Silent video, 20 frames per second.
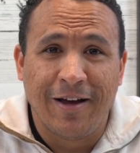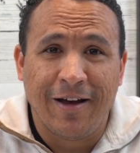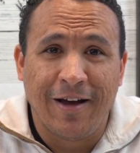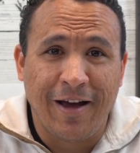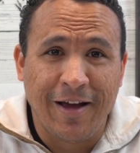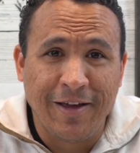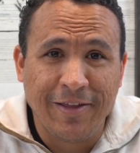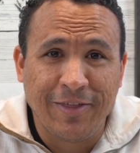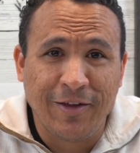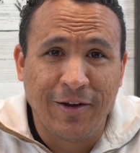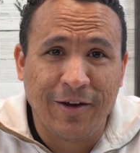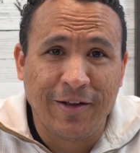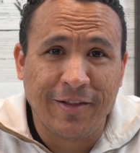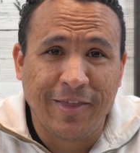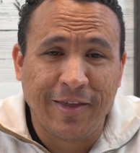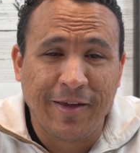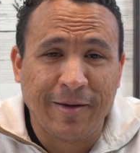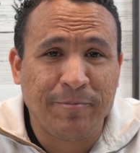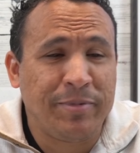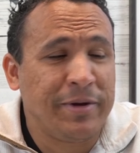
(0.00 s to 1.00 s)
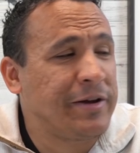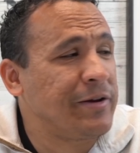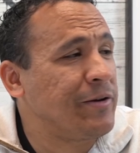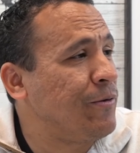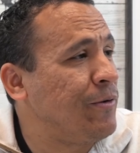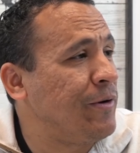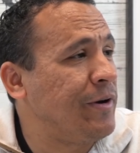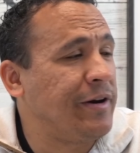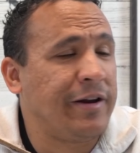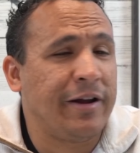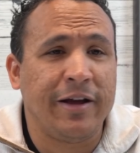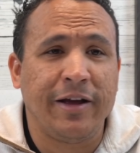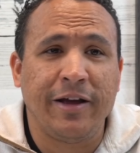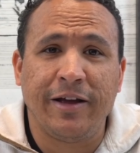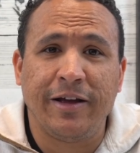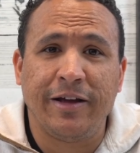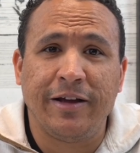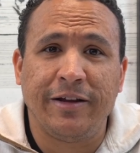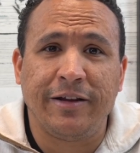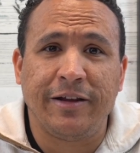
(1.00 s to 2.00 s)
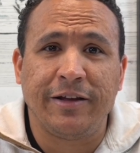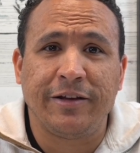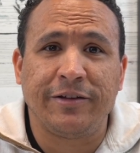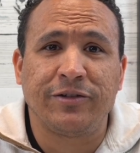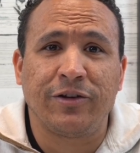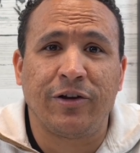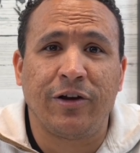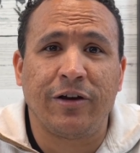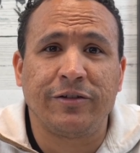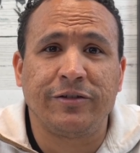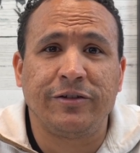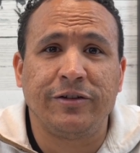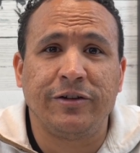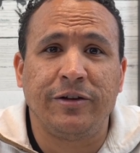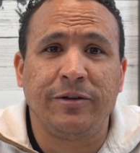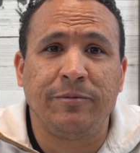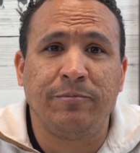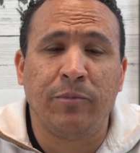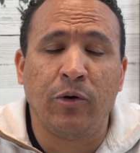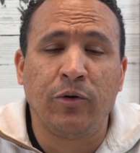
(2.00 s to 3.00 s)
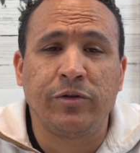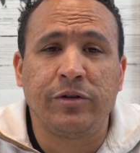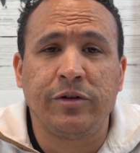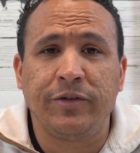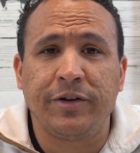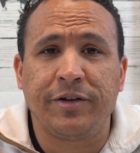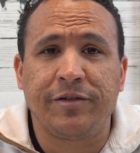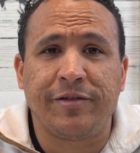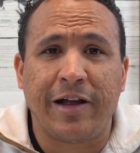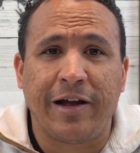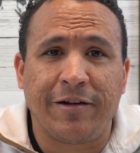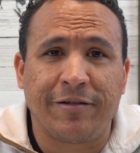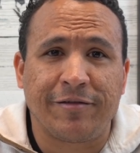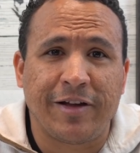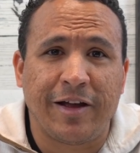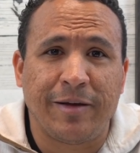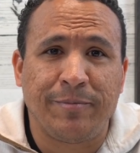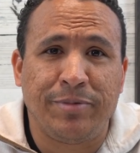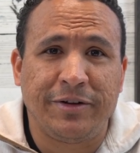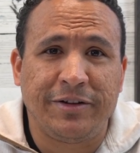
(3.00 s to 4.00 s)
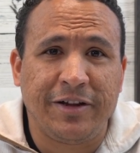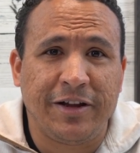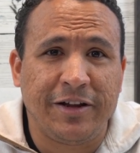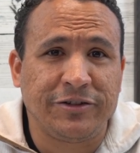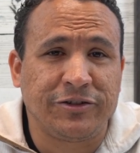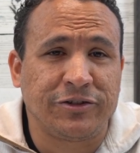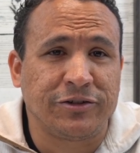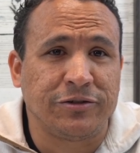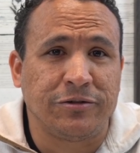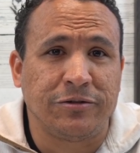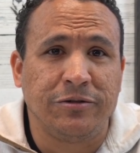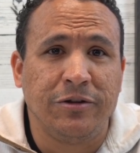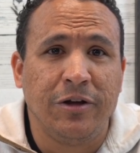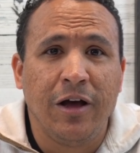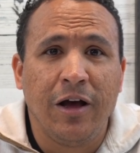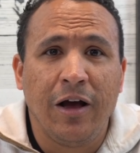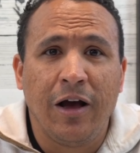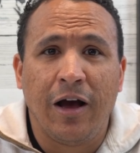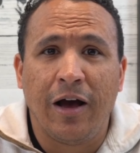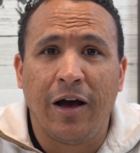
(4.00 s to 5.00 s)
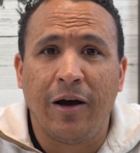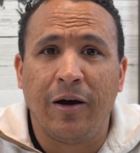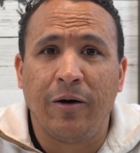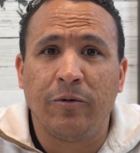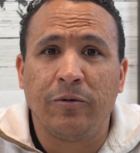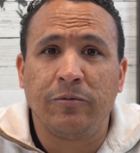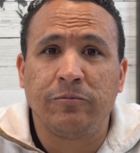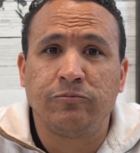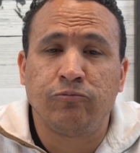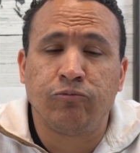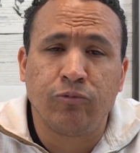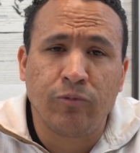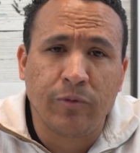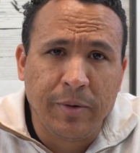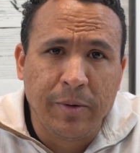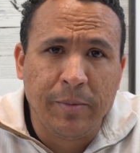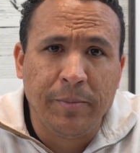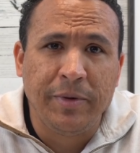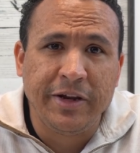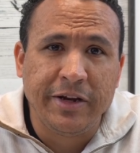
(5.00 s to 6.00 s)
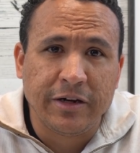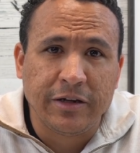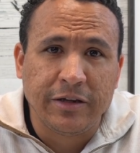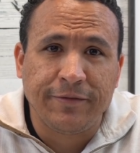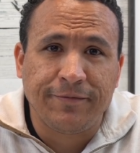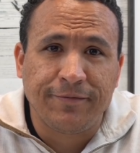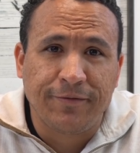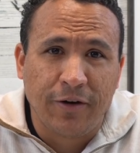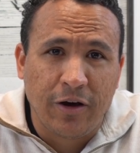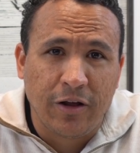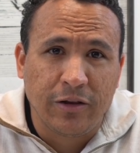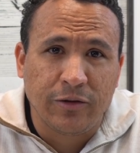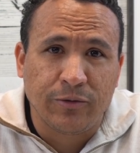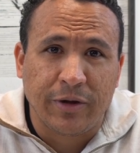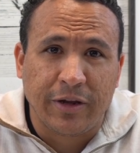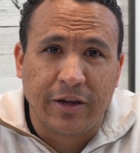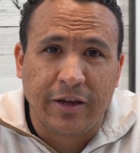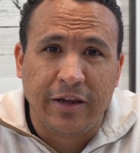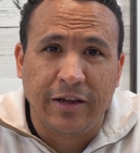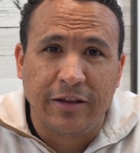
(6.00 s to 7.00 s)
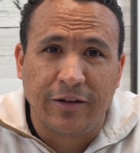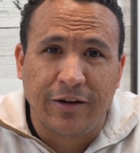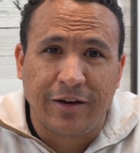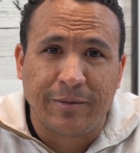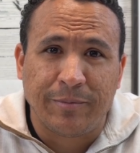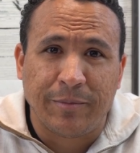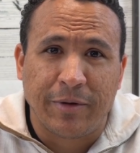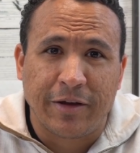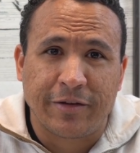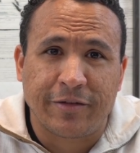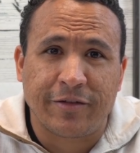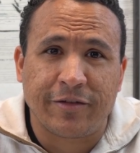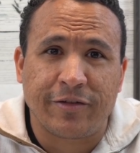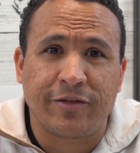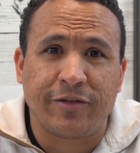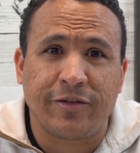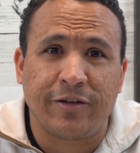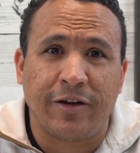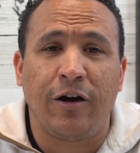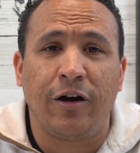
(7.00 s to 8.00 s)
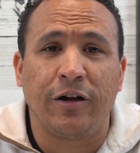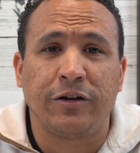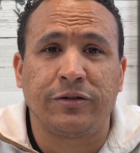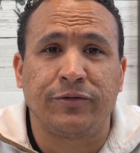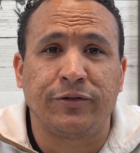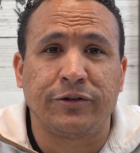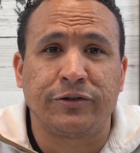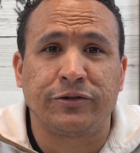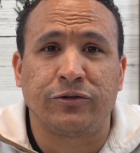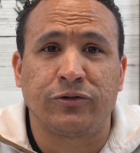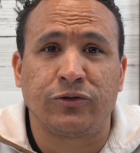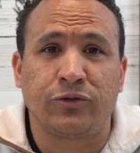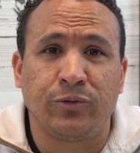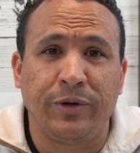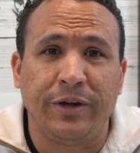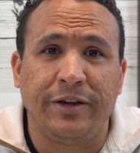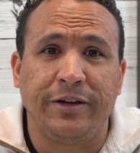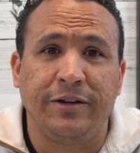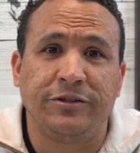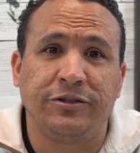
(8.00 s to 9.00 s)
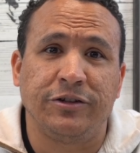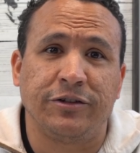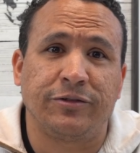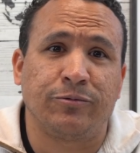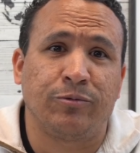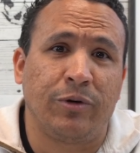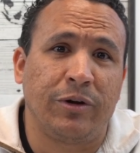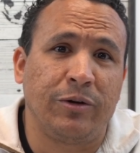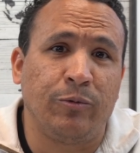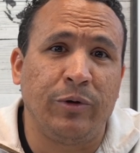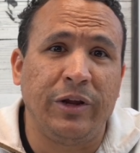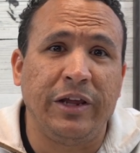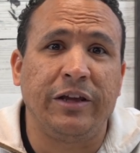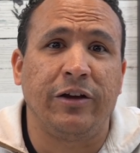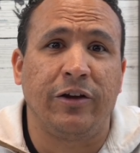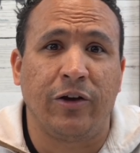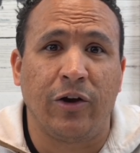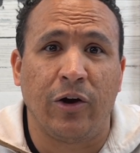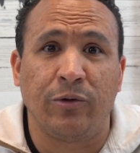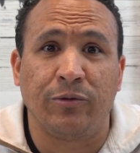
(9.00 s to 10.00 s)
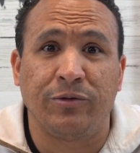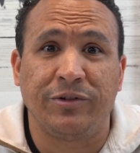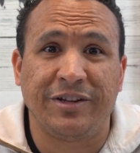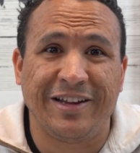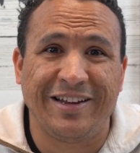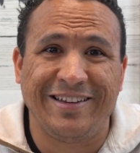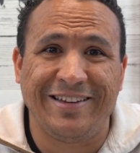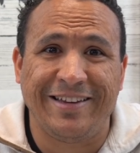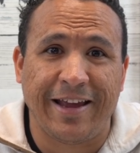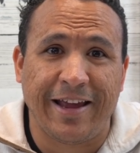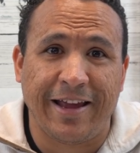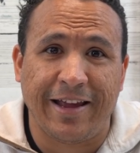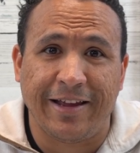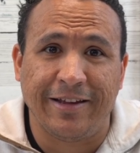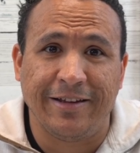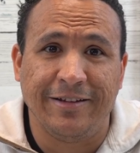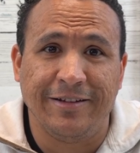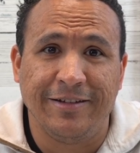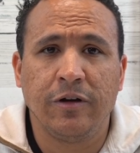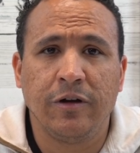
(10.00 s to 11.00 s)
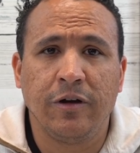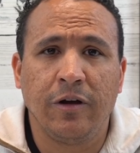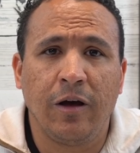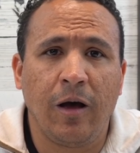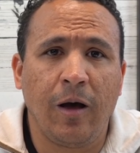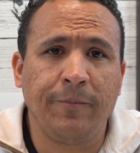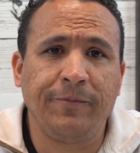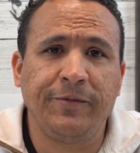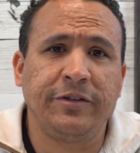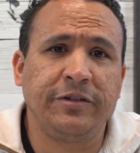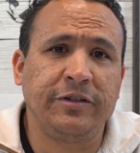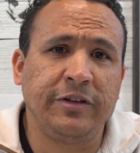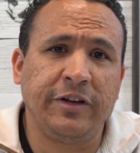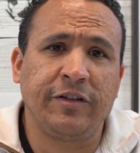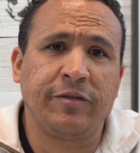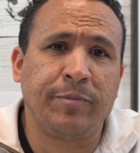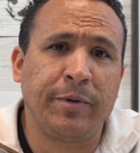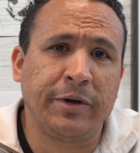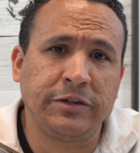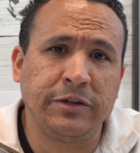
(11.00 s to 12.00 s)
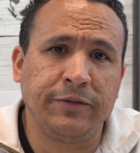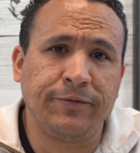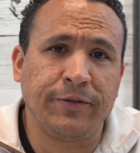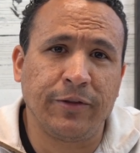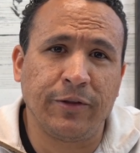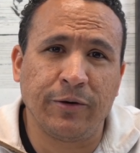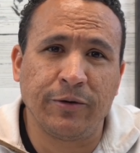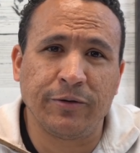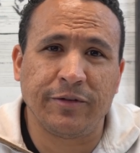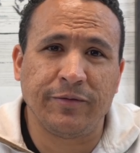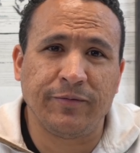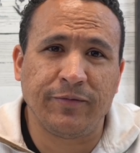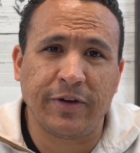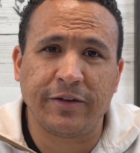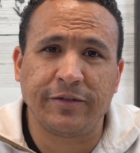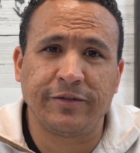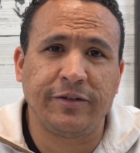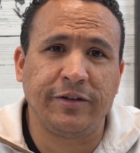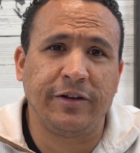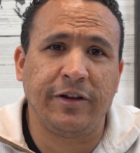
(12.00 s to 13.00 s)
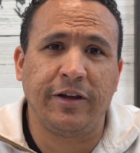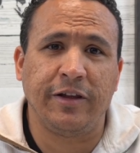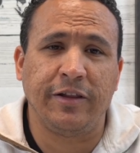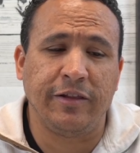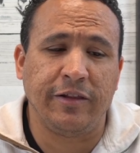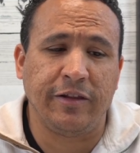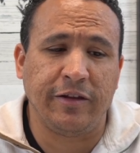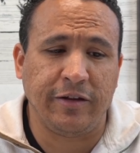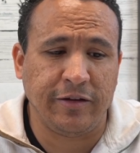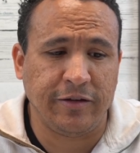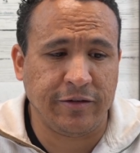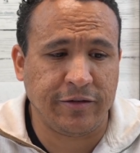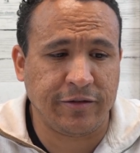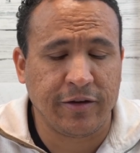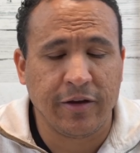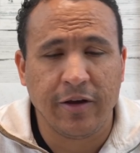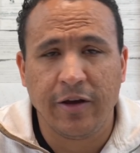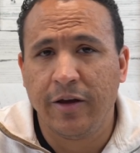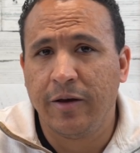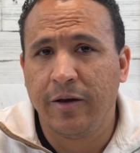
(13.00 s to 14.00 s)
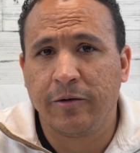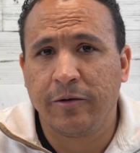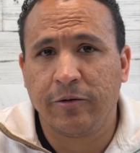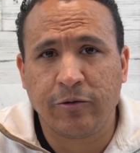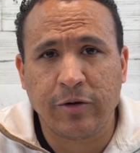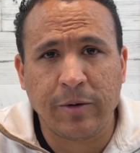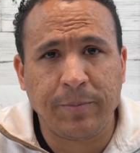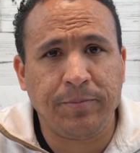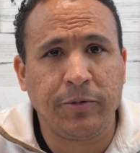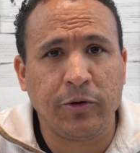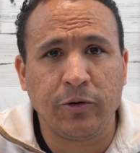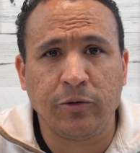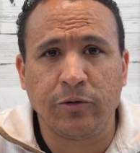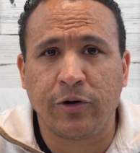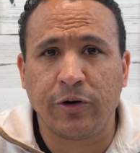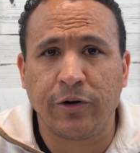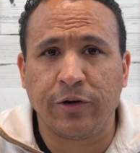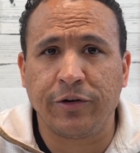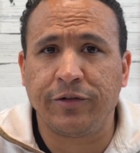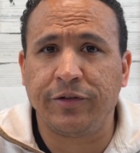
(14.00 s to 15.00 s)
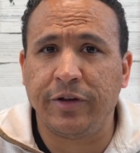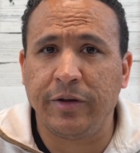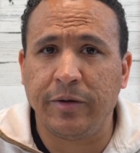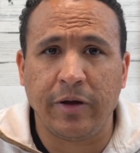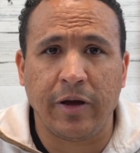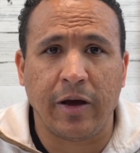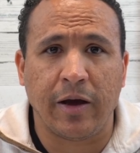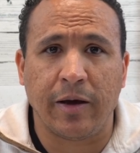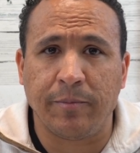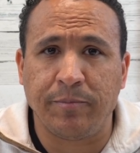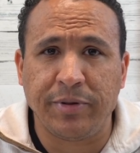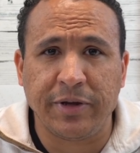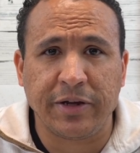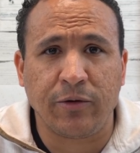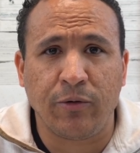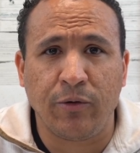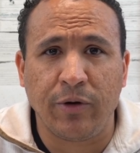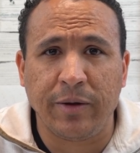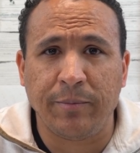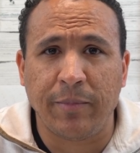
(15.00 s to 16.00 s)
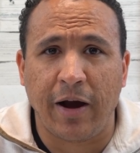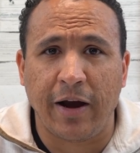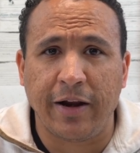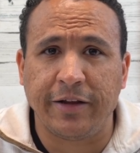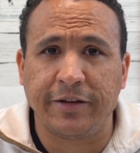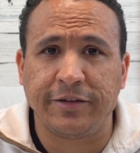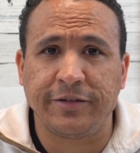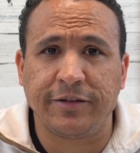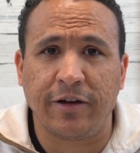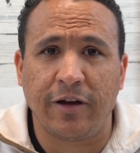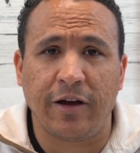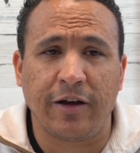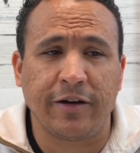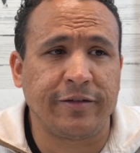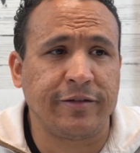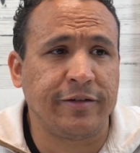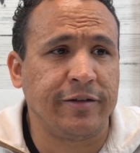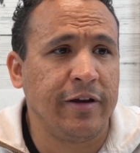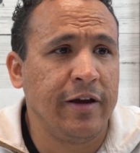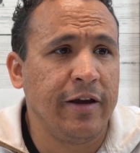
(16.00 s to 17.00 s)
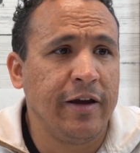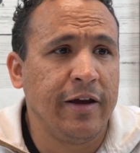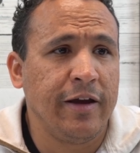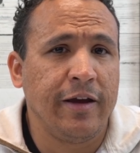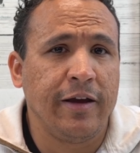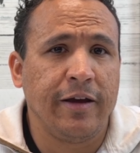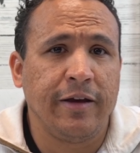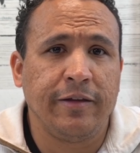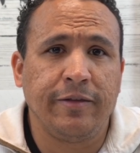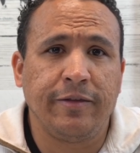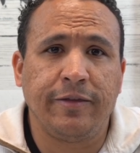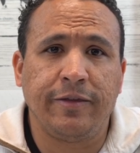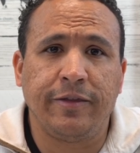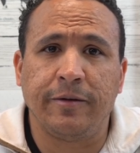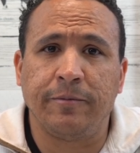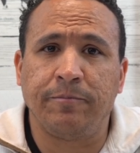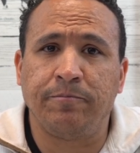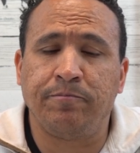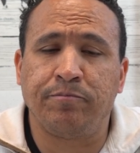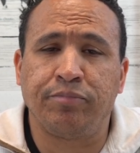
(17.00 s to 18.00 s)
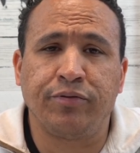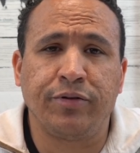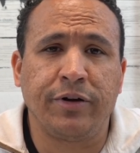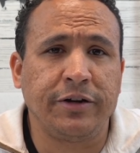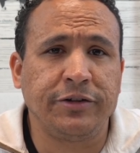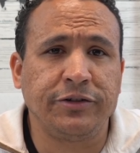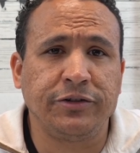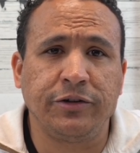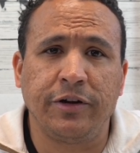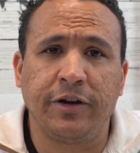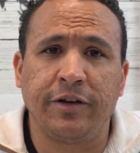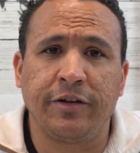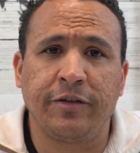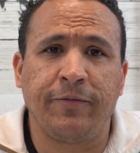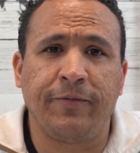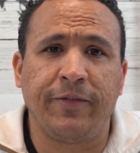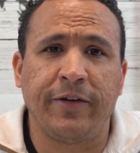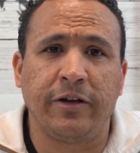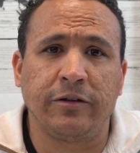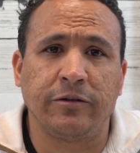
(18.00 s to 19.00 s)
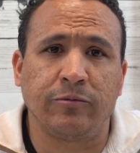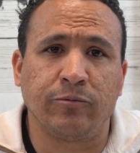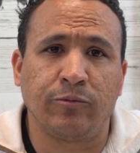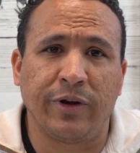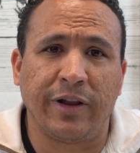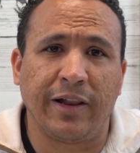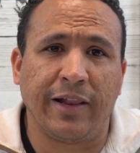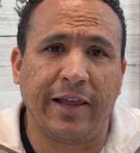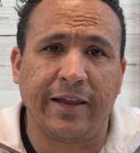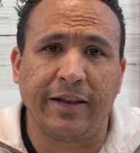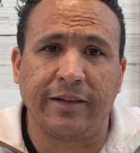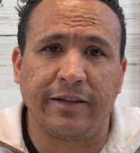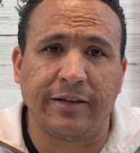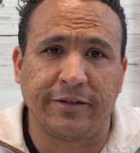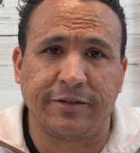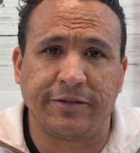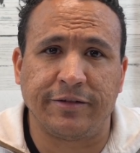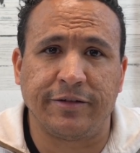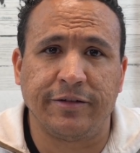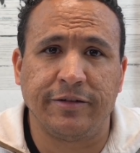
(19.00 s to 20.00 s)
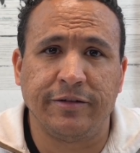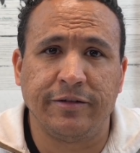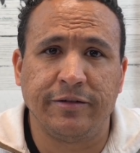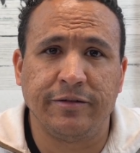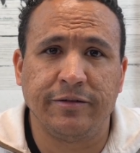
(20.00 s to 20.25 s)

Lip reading: I thought that Bitcoin had exhausted most of its downside potential immediately following Elon Musk's controversial tweet just 1 week ago today. Obviously, especially for those invested in these cryptocurrency, Bitcoin mining stocks, the pressure has felt relentless.